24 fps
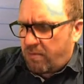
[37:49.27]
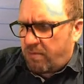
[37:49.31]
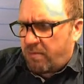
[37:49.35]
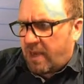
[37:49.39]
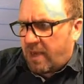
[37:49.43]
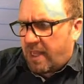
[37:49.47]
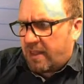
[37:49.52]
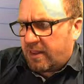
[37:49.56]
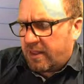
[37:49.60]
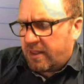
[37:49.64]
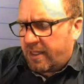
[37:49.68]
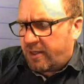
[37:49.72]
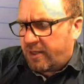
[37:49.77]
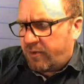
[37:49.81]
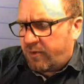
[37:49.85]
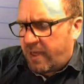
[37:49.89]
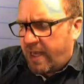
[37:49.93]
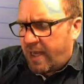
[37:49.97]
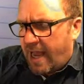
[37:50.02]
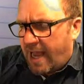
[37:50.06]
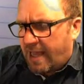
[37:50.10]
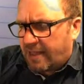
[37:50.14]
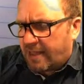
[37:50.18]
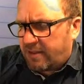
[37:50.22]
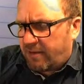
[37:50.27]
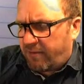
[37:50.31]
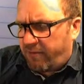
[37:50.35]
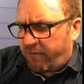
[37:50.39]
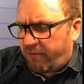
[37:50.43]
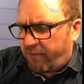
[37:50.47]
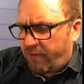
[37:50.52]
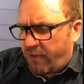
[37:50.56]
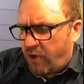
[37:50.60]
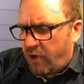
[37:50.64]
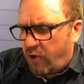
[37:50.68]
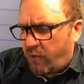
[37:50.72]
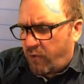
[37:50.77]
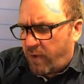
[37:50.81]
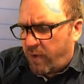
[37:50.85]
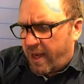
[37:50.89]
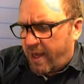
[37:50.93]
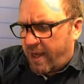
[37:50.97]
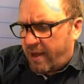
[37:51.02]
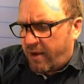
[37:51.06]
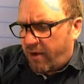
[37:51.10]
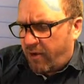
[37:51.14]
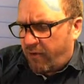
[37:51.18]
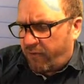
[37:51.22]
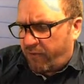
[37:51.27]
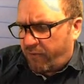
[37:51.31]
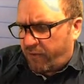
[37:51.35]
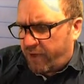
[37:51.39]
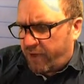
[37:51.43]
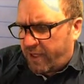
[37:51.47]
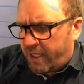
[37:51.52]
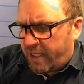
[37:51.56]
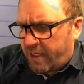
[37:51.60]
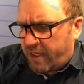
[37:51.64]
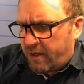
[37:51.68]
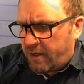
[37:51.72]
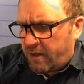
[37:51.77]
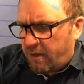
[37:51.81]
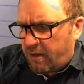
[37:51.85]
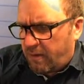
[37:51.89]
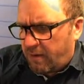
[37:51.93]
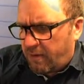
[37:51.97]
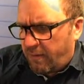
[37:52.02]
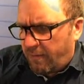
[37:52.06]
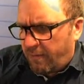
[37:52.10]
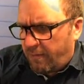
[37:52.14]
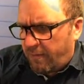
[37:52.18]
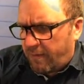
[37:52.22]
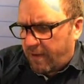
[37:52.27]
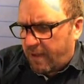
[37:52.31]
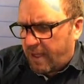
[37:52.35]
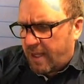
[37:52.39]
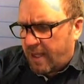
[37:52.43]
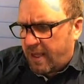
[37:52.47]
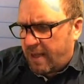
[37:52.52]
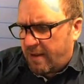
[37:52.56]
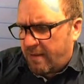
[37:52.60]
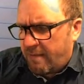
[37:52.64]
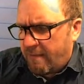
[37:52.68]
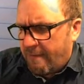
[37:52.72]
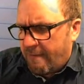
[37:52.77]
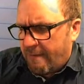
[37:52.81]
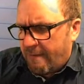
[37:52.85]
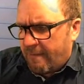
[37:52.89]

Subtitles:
liquid has a flow rate over here, okay,